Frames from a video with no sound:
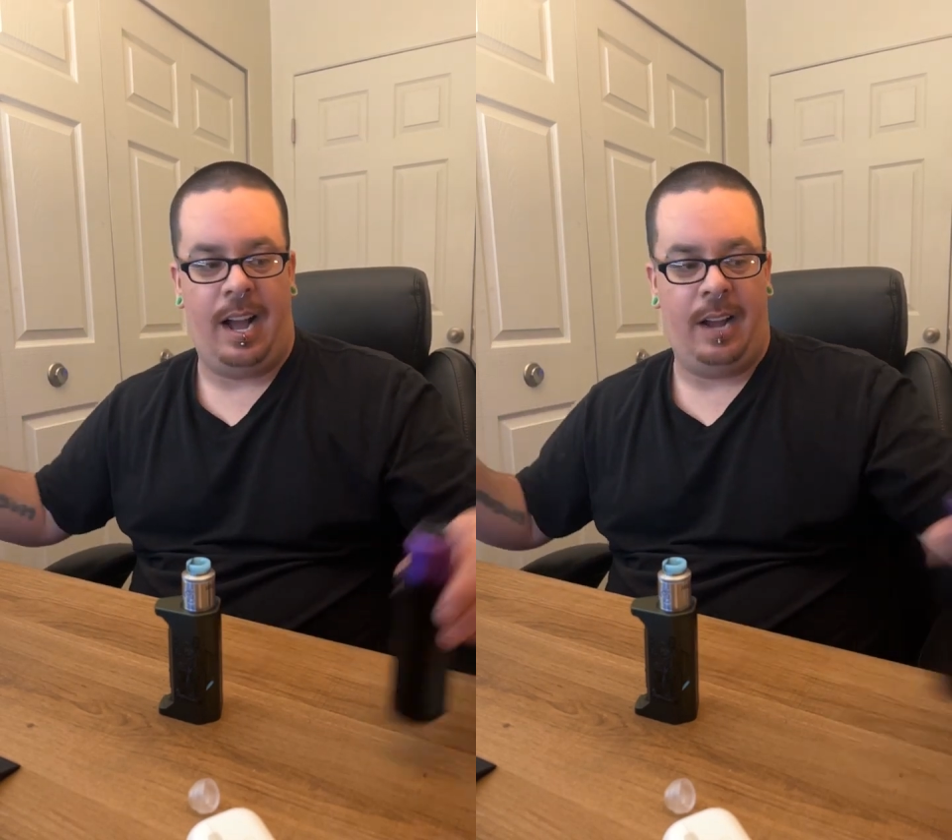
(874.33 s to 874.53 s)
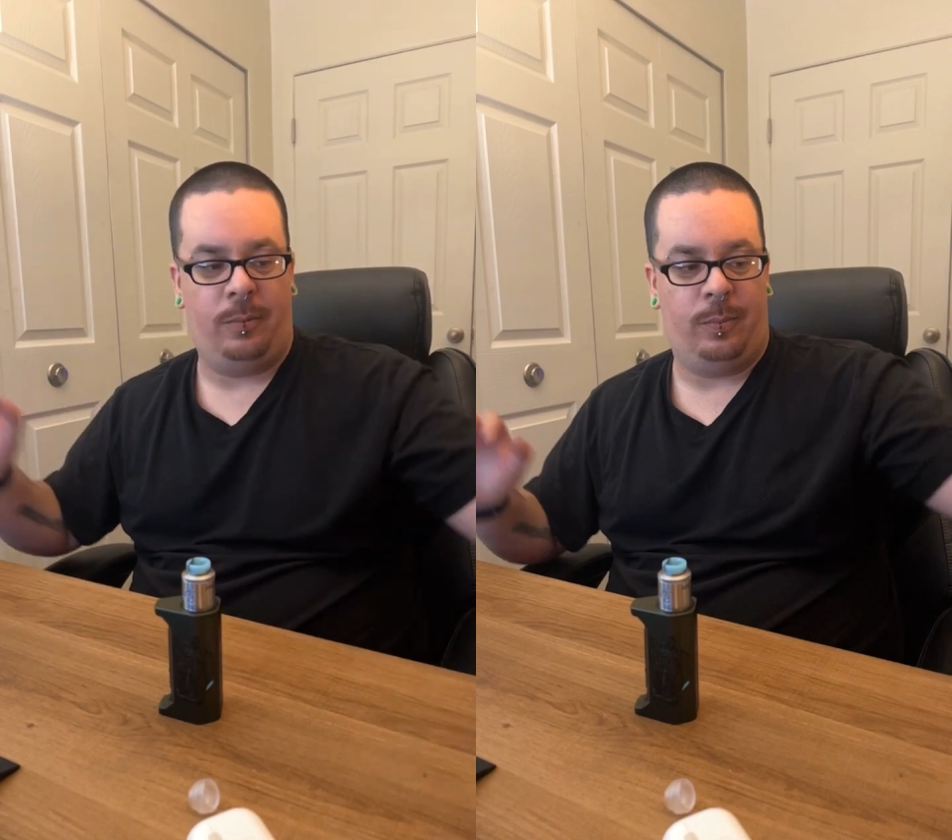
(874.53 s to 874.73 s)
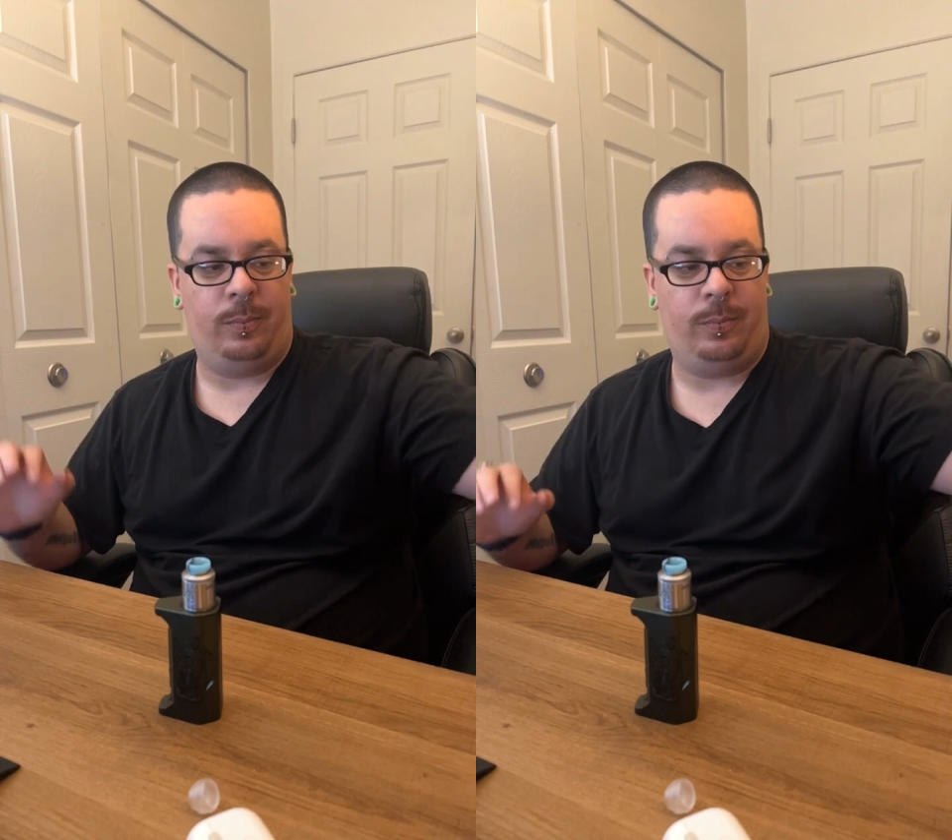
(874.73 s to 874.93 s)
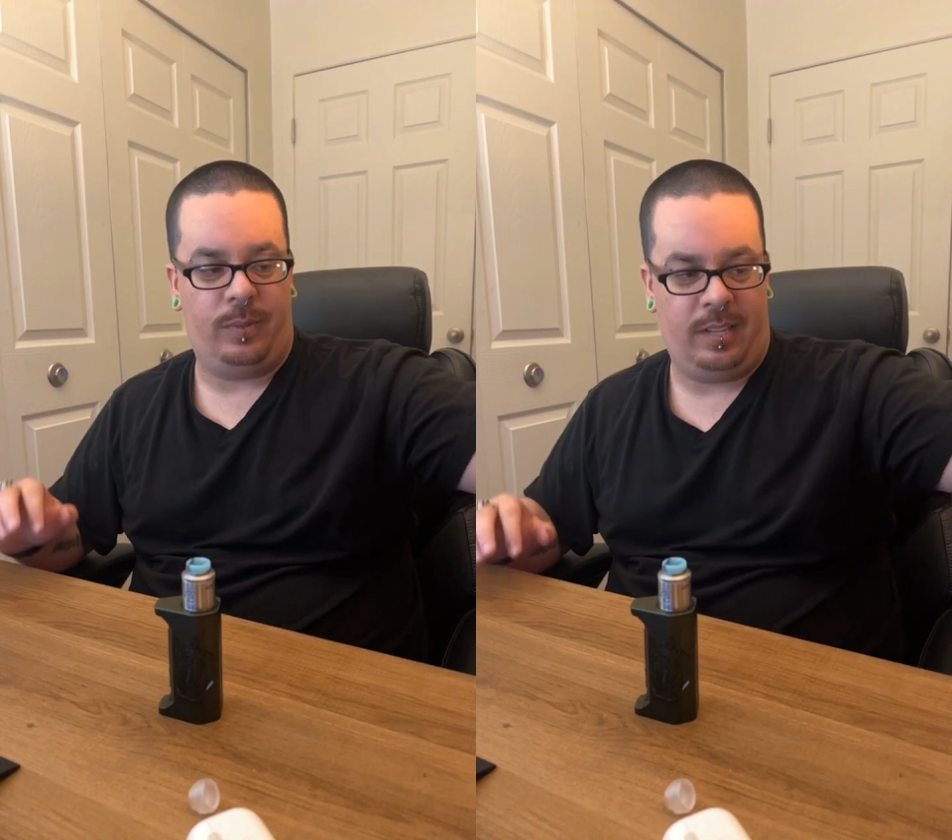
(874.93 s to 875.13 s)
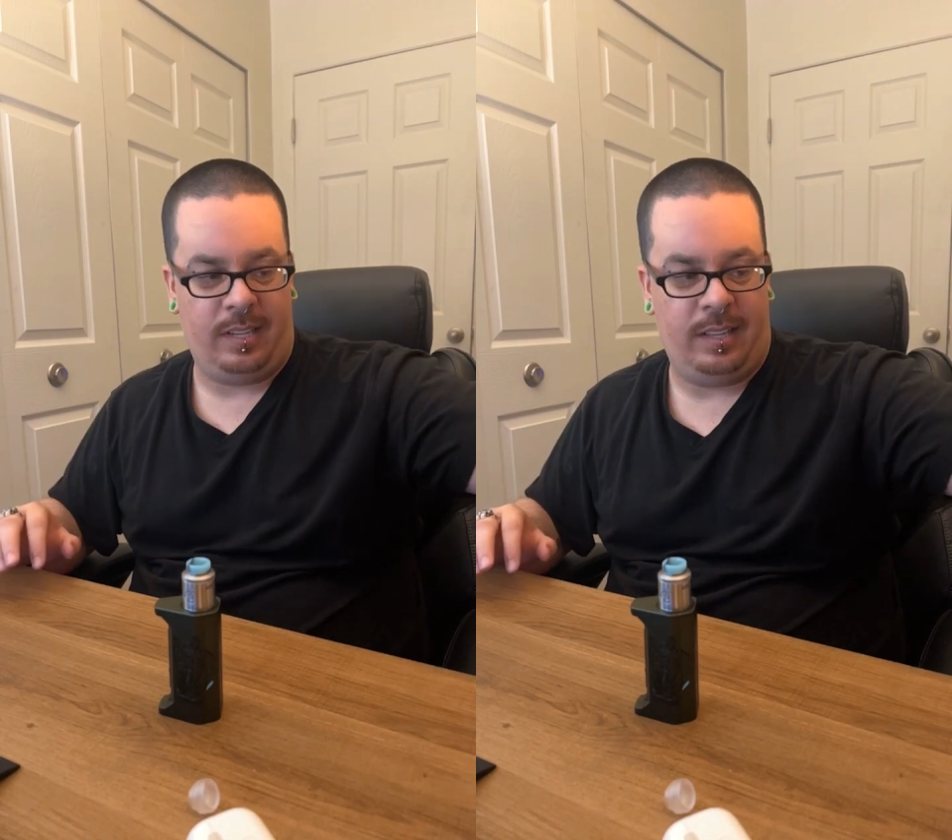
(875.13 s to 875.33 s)

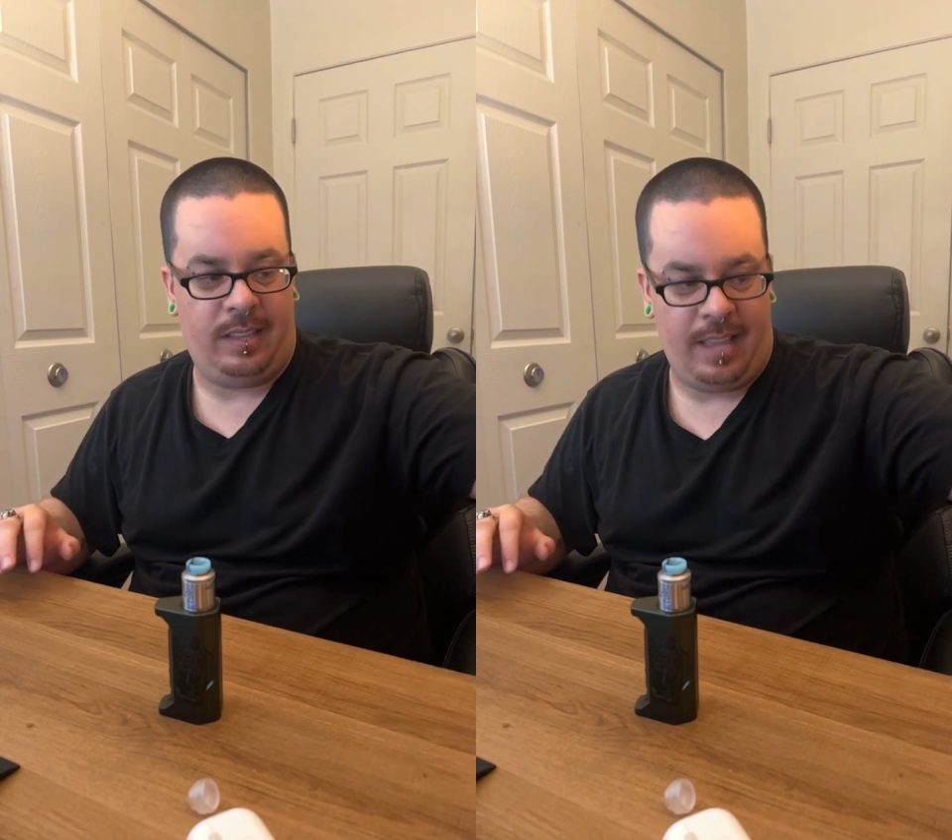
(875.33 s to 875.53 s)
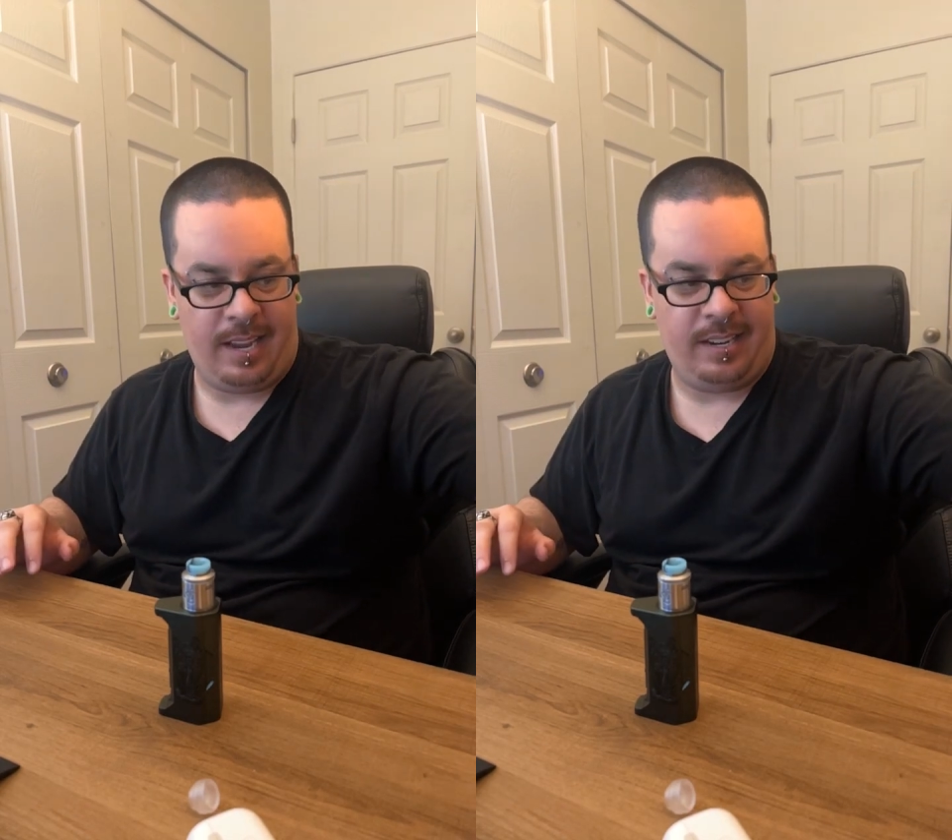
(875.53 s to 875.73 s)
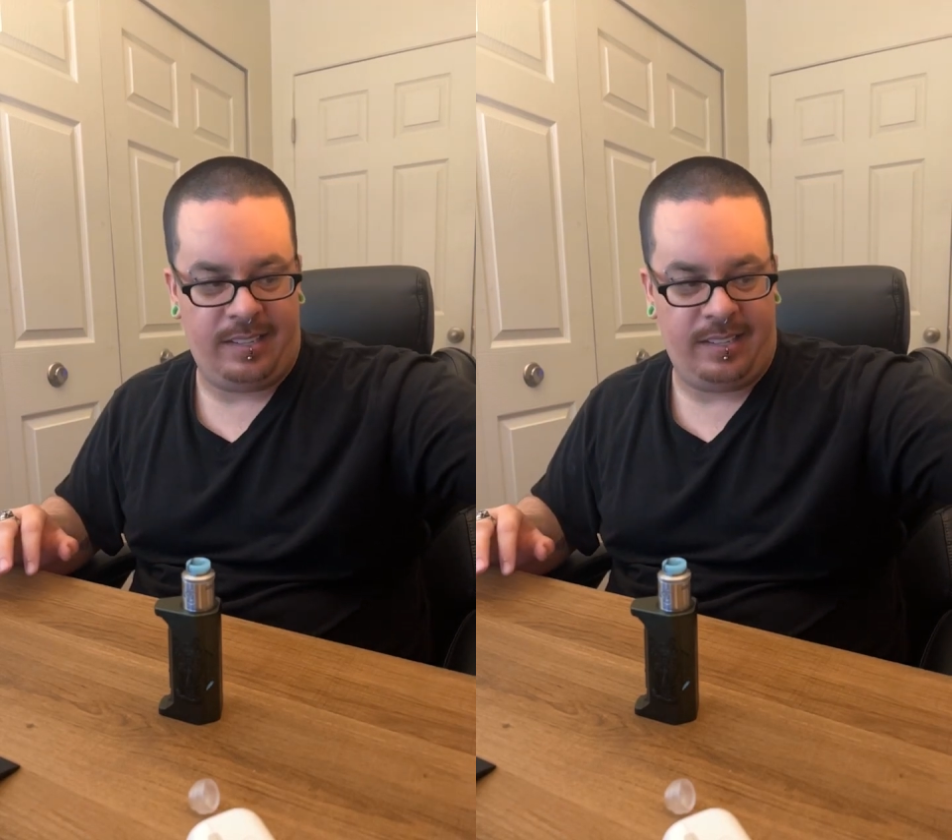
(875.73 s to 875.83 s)
That